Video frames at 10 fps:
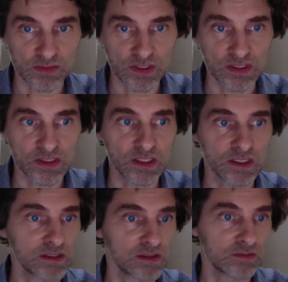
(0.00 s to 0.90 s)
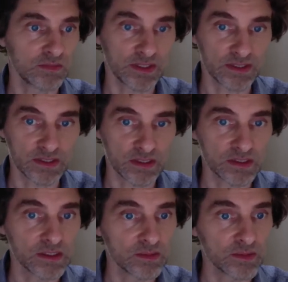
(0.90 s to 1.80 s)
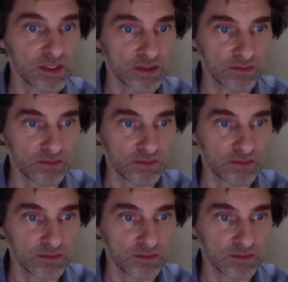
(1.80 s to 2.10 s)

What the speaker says: In this case, let's say CMT.